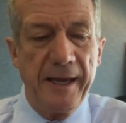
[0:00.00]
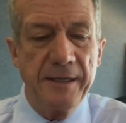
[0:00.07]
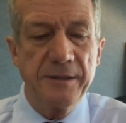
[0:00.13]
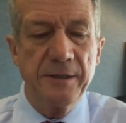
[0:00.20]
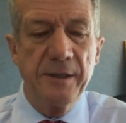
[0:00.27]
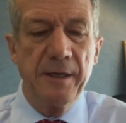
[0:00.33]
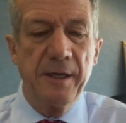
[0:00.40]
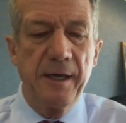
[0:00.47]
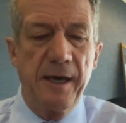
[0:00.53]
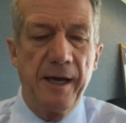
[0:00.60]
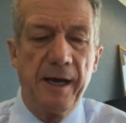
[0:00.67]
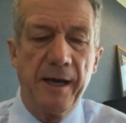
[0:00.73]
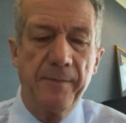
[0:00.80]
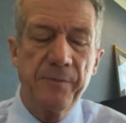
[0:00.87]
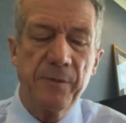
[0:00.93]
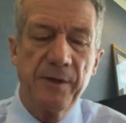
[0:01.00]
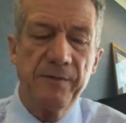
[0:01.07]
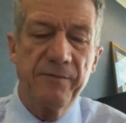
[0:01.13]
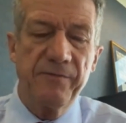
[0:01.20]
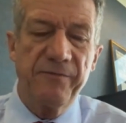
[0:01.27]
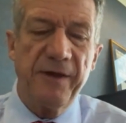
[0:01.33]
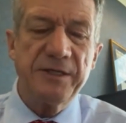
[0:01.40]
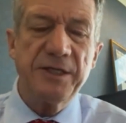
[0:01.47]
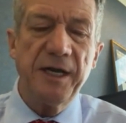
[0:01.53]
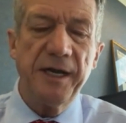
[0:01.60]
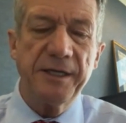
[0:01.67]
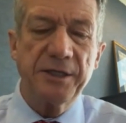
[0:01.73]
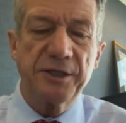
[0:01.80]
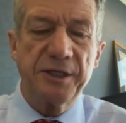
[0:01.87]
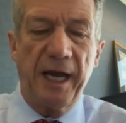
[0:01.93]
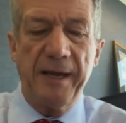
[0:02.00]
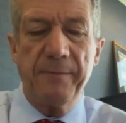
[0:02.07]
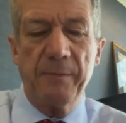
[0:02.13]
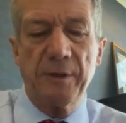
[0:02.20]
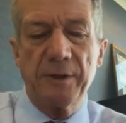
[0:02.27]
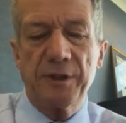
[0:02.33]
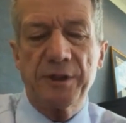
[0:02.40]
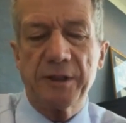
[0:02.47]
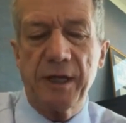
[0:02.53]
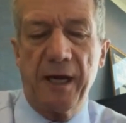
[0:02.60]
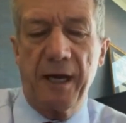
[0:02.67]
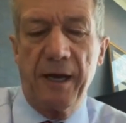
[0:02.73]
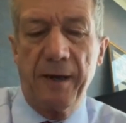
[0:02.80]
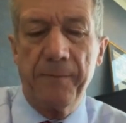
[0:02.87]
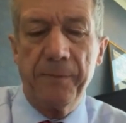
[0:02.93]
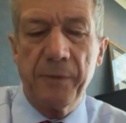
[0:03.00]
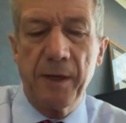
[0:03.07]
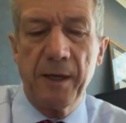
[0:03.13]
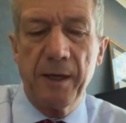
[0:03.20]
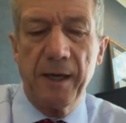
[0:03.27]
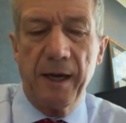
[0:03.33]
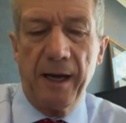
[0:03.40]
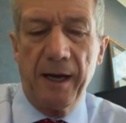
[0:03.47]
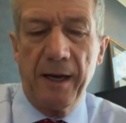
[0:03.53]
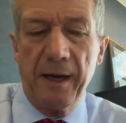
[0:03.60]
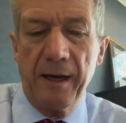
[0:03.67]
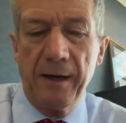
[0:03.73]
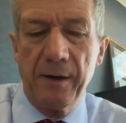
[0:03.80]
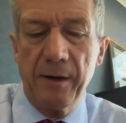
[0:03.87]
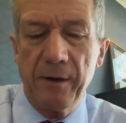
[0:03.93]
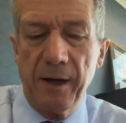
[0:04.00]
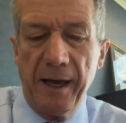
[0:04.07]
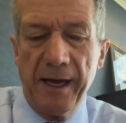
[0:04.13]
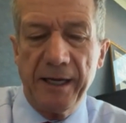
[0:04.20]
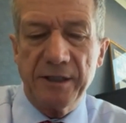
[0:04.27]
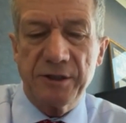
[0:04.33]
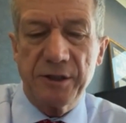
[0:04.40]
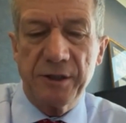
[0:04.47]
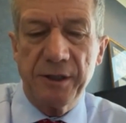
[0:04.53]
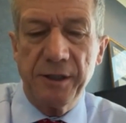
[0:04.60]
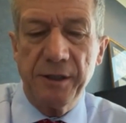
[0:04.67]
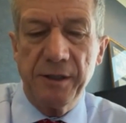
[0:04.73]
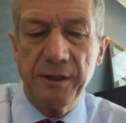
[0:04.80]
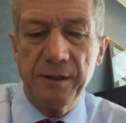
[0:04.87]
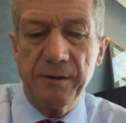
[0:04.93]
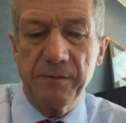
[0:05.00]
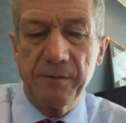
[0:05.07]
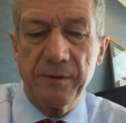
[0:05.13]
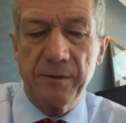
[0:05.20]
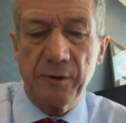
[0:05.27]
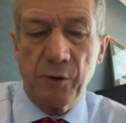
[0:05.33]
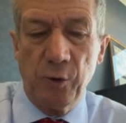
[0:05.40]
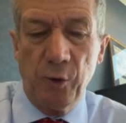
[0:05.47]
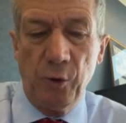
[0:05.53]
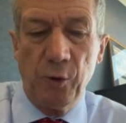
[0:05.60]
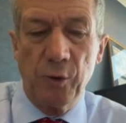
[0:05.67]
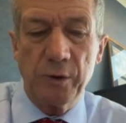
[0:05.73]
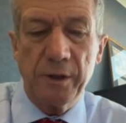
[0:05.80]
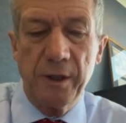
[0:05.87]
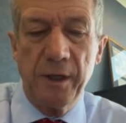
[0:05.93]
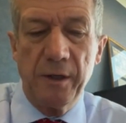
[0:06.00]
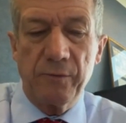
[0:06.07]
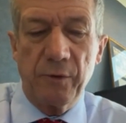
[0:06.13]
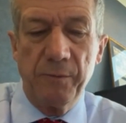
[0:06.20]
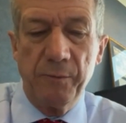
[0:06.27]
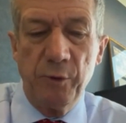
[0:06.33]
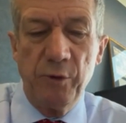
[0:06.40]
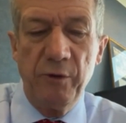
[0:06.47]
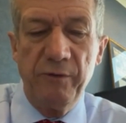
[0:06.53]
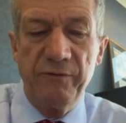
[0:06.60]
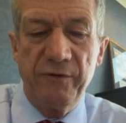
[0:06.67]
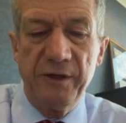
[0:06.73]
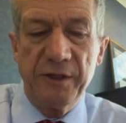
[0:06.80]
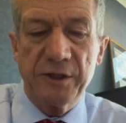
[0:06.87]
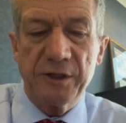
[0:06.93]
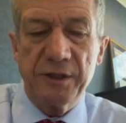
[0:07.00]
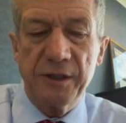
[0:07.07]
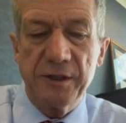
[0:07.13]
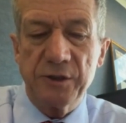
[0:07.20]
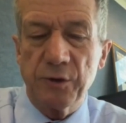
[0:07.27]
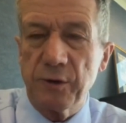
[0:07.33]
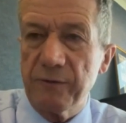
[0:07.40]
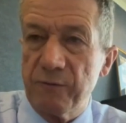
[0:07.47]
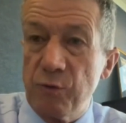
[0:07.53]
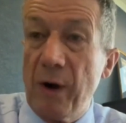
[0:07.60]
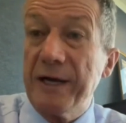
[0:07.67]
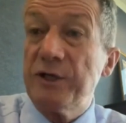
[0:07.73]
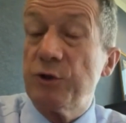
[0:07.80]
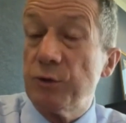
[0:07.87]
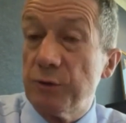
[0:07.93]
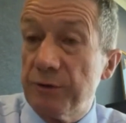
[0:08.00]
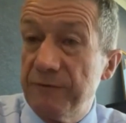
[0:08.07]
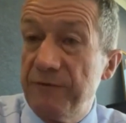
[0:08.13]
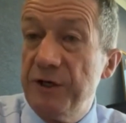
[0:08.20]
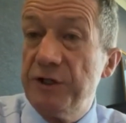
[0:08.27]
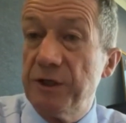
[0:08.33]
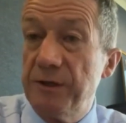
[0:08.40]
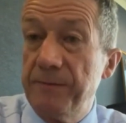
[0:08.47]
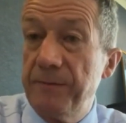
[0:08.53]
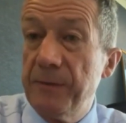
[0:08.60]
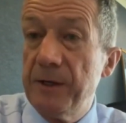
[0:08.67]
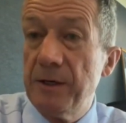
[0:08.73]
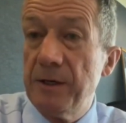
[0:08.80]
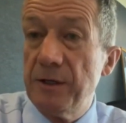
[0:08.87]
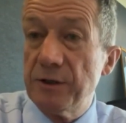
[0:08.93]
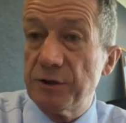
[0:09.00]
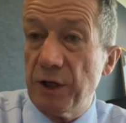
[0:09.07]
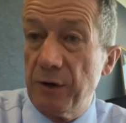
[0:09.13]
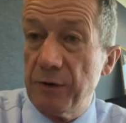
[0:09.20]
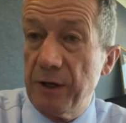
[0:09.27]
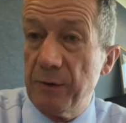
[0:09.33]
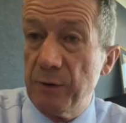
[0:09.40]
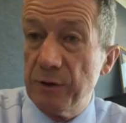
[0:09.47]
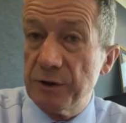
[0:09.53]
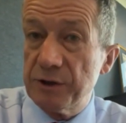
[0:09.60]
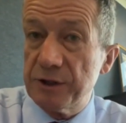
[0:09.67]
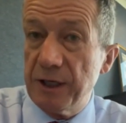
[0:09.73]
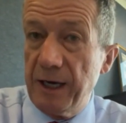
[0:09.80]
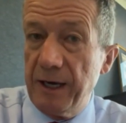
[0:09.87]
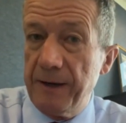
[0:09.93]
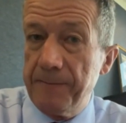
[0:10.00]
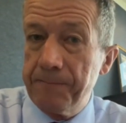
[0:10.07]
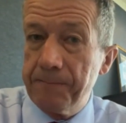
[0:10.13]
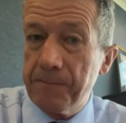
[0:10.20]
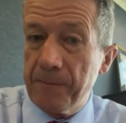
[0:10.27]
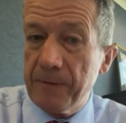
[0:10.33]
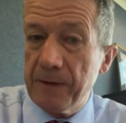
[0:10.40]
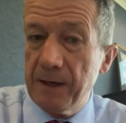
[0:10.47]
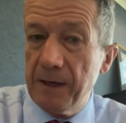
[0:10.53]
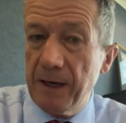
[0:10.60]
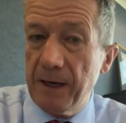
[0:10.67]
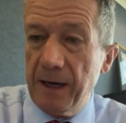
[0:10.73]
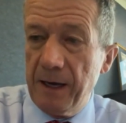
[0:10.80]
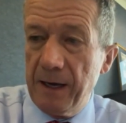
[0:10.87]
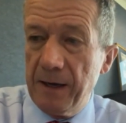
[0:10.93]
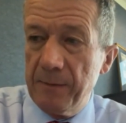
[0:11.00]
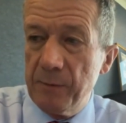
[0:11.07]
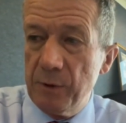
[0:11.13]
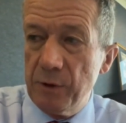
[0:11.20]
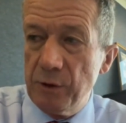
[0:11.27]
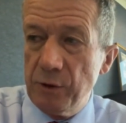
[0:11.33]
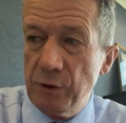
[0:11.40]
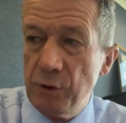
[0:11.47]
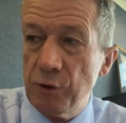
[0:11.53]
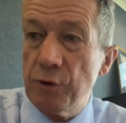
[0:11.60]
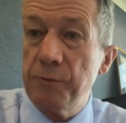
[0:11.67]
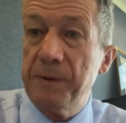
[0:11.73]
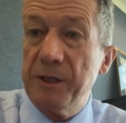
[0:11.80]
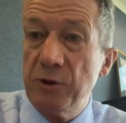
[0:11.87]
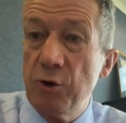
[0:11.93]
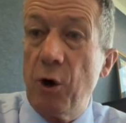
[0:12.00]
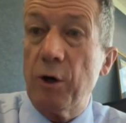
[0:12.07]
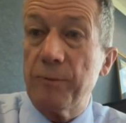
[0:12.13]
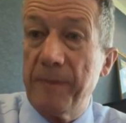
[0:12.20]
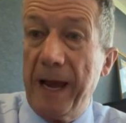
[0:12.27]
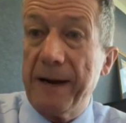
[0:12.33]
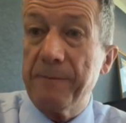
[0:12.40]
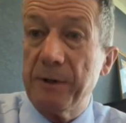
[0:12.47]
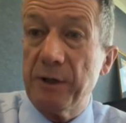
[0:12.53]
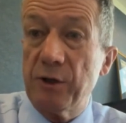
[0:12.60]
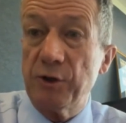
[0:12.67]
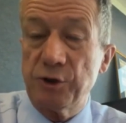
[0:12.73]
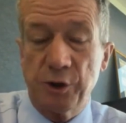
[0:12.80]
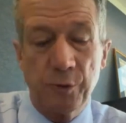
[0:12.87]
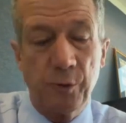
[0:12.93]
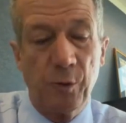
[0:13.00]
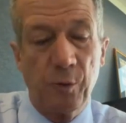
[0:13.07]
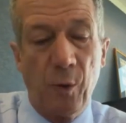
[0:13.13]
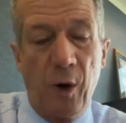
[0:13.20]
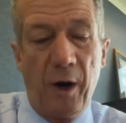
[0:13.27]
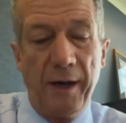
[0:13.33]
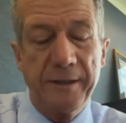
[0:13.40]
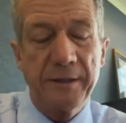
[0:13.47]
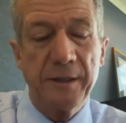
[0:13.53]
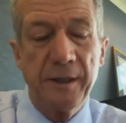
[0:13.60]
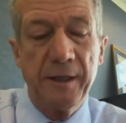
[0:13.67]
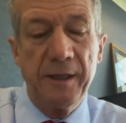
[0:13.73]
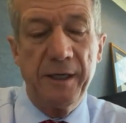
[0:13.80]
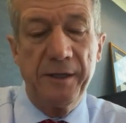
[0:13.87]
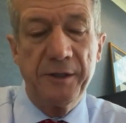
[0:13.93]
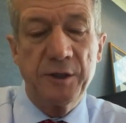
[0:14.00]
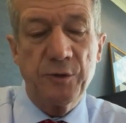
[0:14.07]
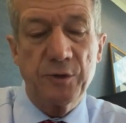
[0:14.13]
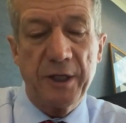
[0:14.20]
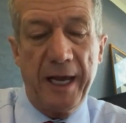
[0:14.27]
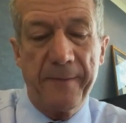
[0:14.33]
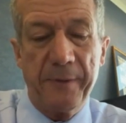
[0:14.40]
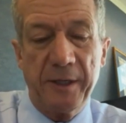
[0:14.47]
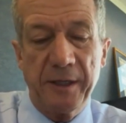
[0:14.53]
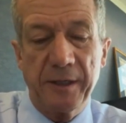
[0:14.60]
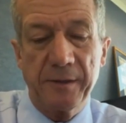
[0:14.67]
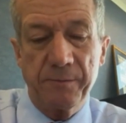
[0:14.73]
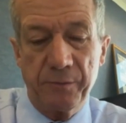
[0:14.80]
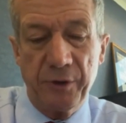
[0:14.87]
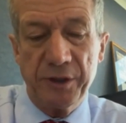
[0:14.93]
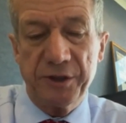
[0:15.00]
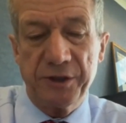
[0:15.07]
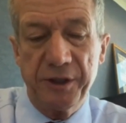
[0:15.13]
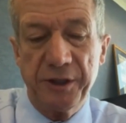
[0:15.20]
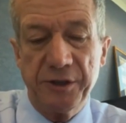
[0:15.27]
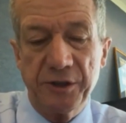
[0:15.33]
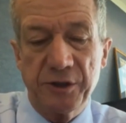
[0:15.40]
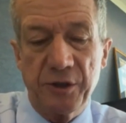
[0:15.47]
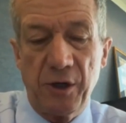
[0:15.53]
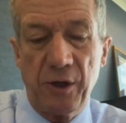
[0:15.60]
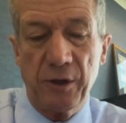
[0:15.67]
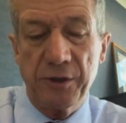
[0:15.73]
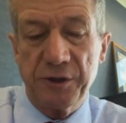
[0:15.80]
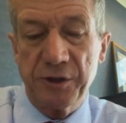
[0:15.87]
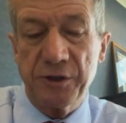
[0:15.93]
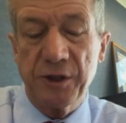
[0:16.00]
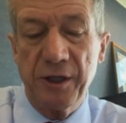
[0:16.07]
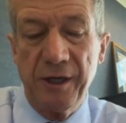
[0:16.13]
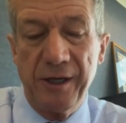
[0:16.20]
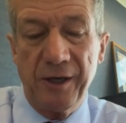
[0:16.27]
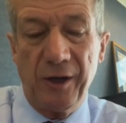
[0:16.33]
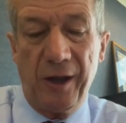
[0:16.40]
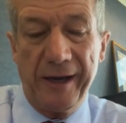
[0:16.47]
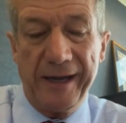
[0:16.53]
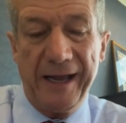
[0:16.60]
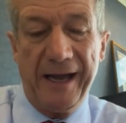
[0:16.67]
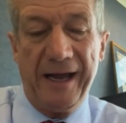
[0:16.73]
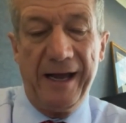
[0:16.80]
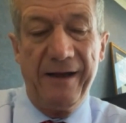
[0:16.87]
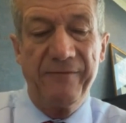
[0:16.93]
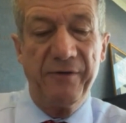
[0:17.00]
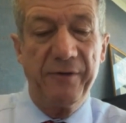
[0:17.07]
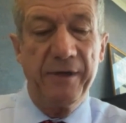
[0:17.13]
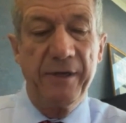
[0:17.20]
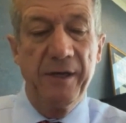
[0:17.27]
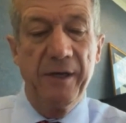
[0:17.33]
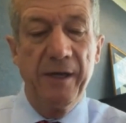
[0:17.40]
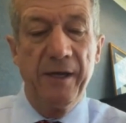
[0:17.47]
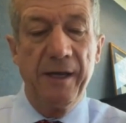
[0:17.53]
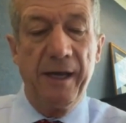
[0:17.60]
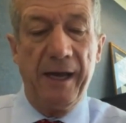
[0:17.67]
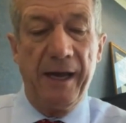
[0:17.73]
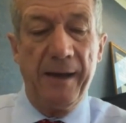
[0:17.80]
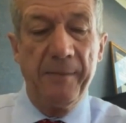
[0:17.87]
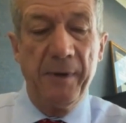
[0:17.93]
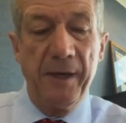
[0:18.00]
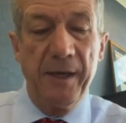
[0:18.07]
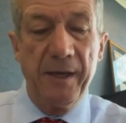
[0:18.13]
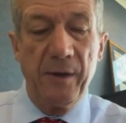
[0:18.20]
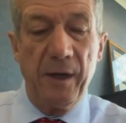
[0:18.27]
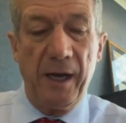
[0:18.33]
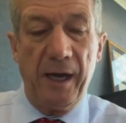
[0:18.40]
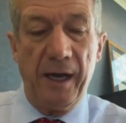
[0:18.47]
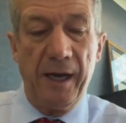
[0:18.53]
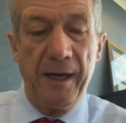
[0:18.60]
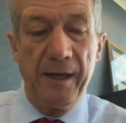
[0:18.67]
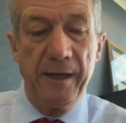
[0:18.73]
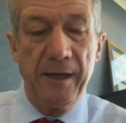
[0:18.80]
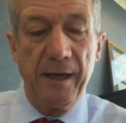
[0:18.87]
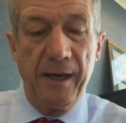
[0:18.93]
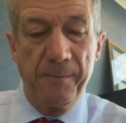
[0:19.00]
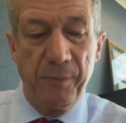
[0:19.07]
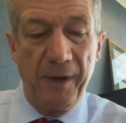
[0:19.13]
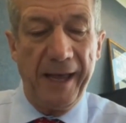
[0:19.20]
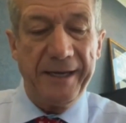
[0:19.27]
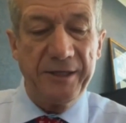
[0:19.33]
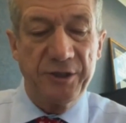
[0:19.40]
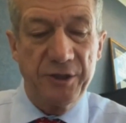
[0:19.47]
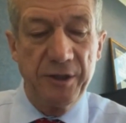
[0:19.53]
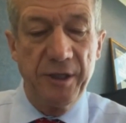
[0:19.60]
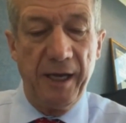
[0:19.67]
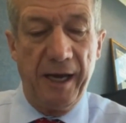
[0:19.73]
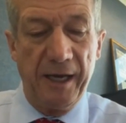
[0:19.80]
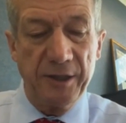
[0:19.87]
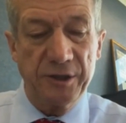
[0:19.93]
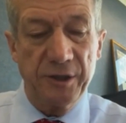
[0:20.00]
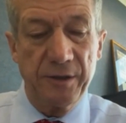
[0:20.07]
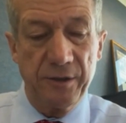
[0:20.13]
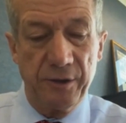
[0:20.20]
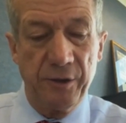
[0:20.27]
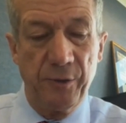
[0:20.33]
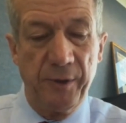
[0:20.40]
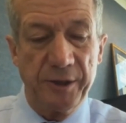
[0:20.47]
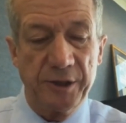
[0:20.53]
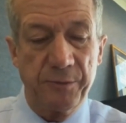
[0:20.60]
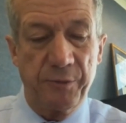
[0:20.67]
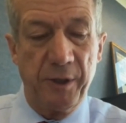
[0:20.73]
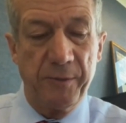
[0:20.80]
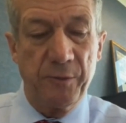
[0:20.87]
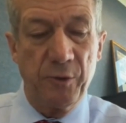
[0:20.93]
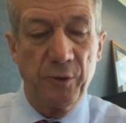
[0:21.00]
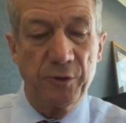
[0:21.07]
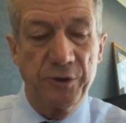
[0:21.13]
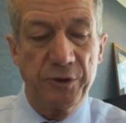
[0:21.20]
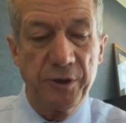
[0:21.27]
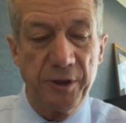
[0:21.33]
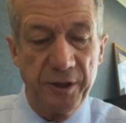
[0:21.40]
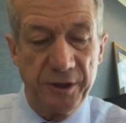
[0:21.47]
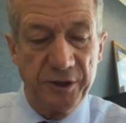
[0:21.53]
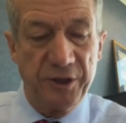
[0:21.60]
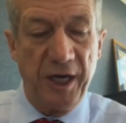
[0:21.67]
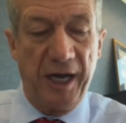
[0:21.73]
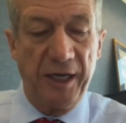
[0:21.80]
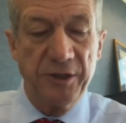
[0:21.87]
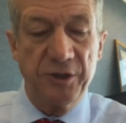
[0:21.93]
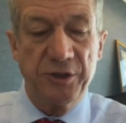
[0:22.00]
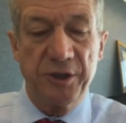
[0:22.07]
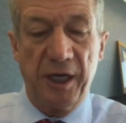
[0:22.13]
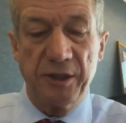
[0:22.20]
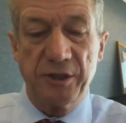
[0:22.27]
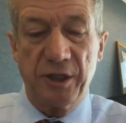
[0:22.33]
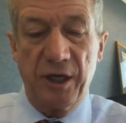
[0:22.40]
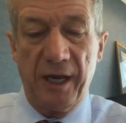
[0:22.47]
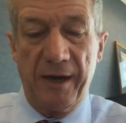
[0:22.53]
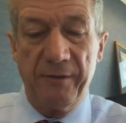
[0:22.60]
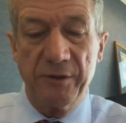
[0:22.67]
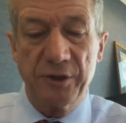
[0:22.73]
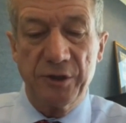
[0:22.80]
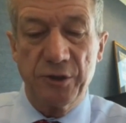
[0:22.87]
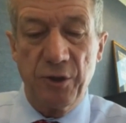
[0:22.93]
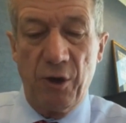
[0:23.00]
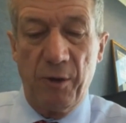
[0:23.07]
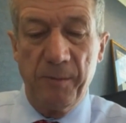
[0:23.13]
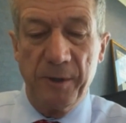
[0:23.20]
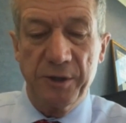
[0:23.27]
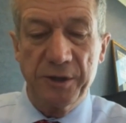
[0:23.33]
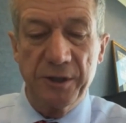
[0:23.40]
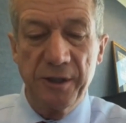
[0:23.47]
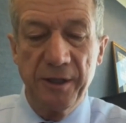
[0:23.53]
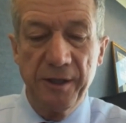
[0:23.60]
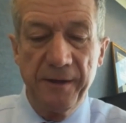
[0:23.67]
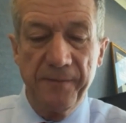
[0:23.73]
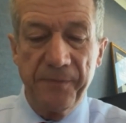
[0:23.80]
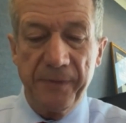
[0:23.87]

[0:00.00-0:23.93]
And um, fascinating statements um, uh, as the court removed this sort of racial division. So there was, um, uh, you could be knocked back because you were white. And this was happening at prestigious colleges like Harvard. Um, uh, a black uh, US Supreme Court judge, Judge Clarence Thomas,